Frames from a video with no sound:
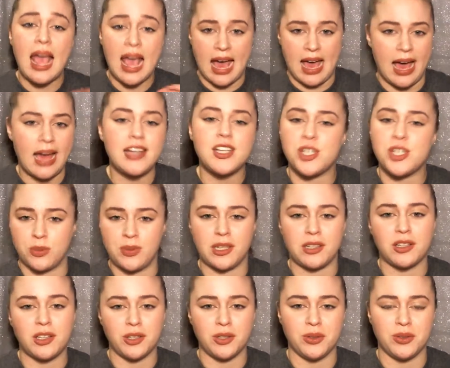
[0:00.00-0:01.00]
had to
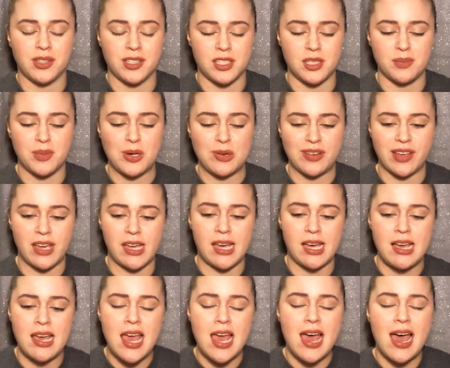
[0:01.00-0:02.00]
include this movie,
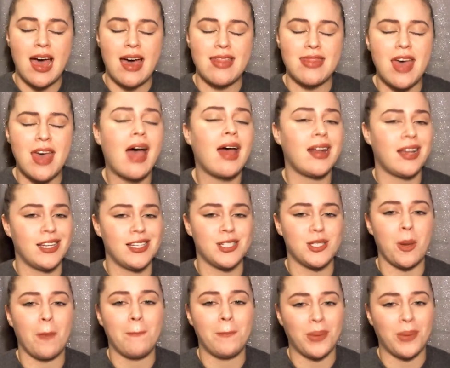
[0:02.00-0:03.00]
and that is
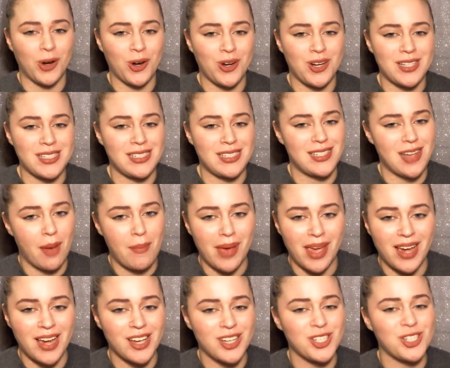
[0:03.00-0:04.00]

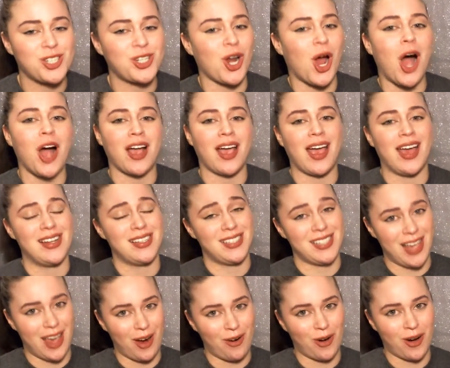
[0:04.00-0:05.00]
Birdemic, Shock and
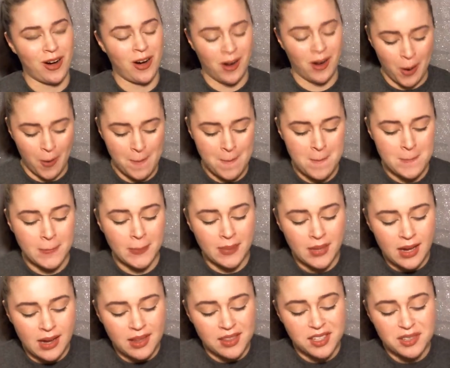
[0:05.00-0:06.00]
Terror.
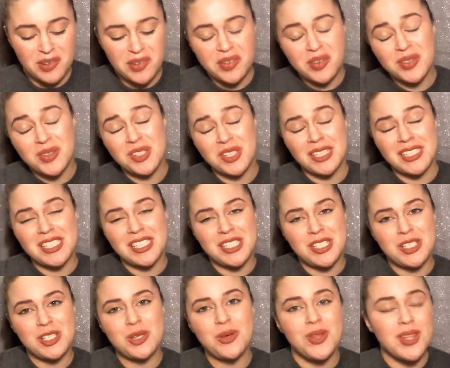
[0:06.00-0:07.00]
This movie was released
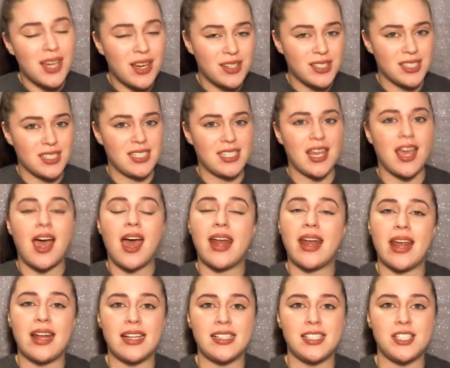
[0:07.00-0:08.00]
in 2010
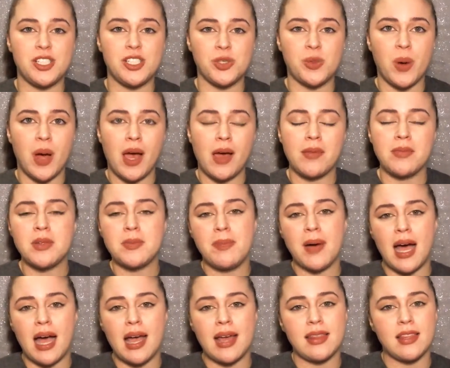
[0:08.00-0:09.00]
and is described
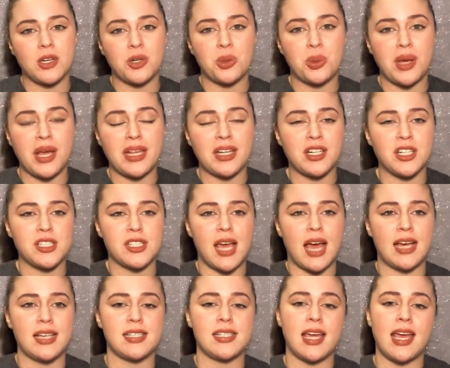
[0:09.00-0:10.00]
by the creators
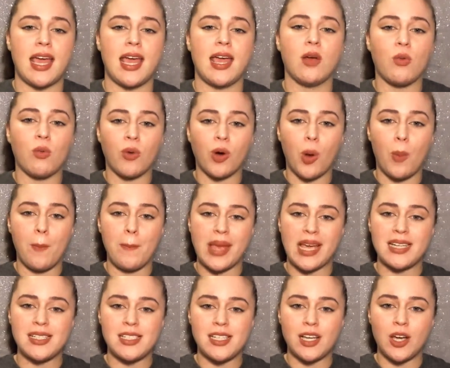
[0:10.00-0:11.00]
as a
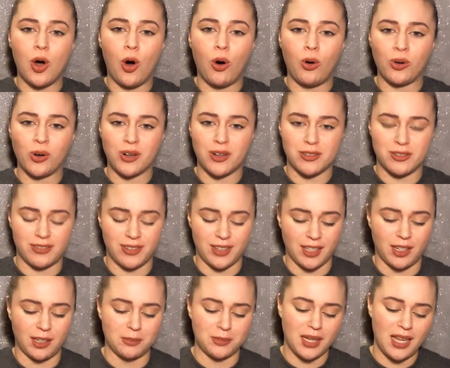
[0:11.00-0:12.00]
romantic horror
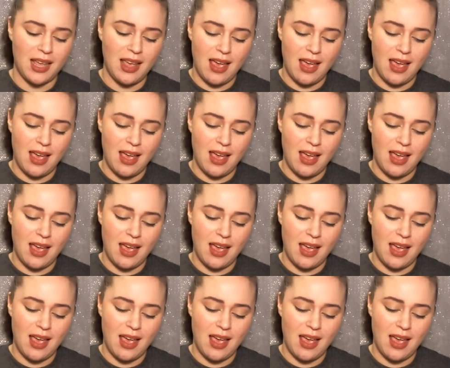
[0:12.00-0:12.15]
film,